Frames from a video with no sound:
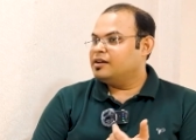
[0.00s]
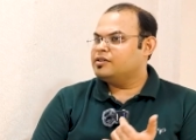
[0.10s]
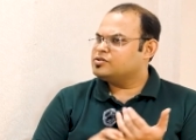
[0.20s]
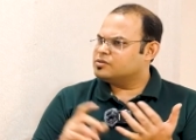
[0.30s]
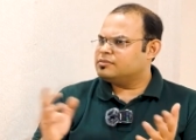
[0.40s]

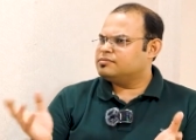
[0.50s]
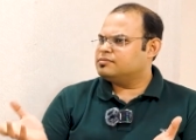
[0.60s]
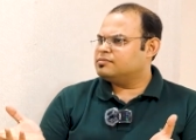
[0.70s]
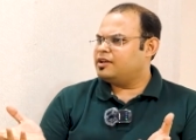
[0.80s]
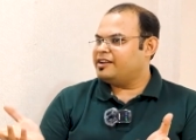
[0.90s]
So
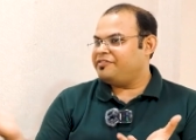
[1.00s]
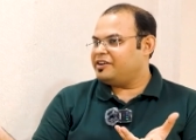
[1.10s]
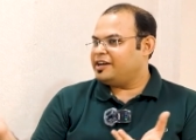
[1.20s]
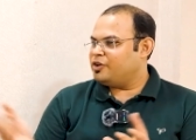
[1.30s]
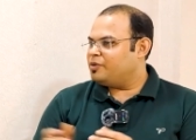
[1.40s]

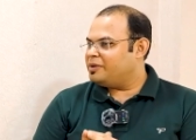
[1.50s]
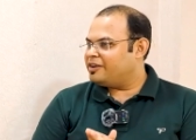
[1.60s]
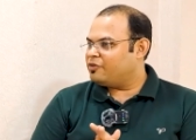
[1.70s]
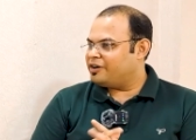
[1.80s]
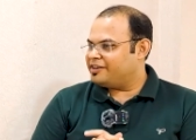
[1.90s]
definitely you'll be
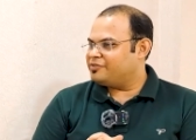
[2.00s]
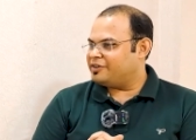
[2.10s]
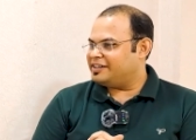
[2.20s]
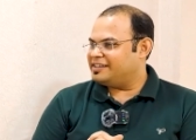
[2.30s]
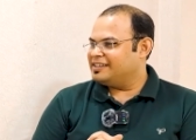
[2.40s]
rewarded for it.